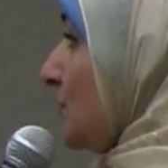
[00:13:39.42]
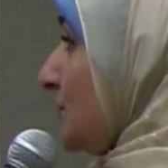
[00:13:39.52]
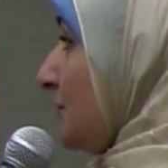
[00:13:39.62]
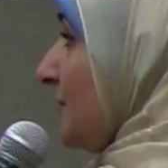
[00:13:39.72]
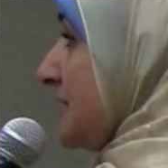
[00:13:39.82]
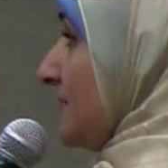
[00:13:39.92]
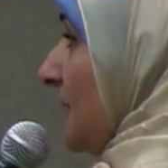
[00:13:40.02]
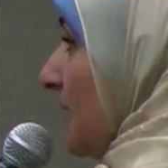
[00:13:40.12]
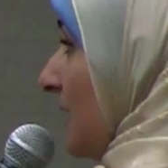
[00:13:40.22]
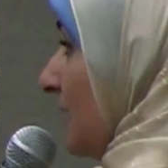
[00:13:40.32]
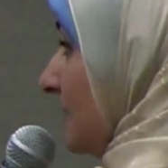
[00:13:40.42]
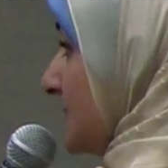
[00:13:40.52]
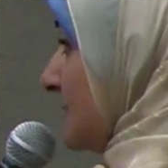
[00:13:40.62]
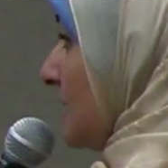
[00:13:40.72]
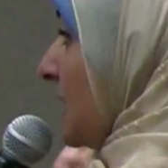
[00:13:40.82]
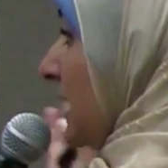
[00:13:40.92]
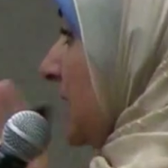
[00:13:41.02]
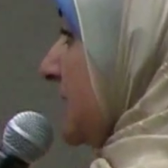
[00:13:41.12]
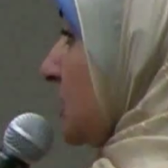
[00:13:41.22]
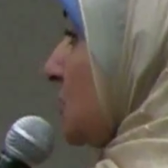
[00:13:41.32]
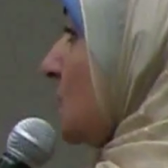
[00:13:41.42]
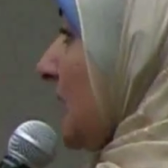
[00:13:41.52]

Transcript: to visible light leads to